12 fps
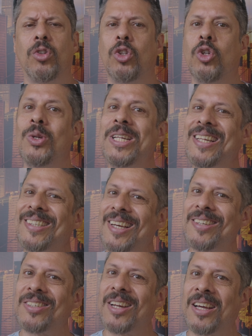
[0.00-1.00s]
Do you need a
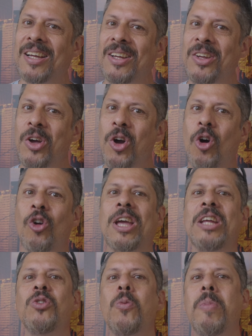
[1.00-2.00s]
Tesla? Or
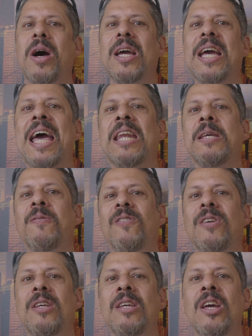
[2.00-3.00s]
can you buy an
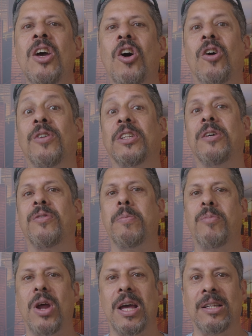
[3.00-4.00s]
EV of a
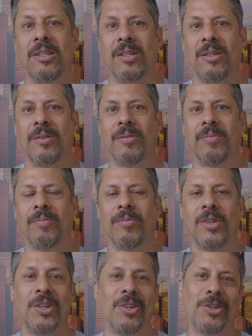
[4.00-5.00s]
different brand?
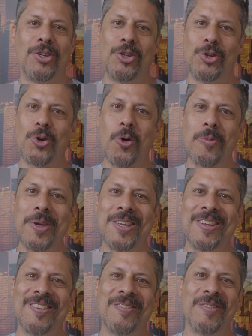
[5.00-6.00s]
You know me.
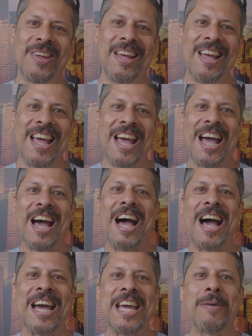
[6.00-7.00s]

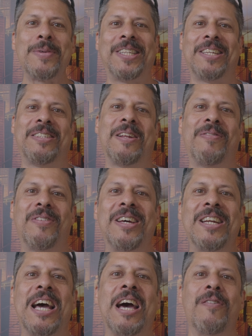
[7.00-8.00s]
I am a Tesla
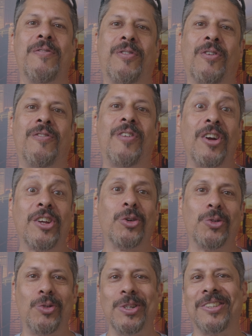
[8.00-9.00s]
fan, and for very
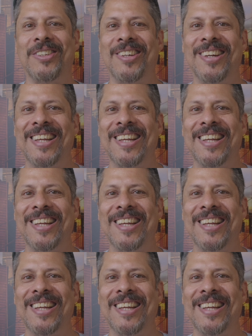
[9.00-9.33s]
good reason.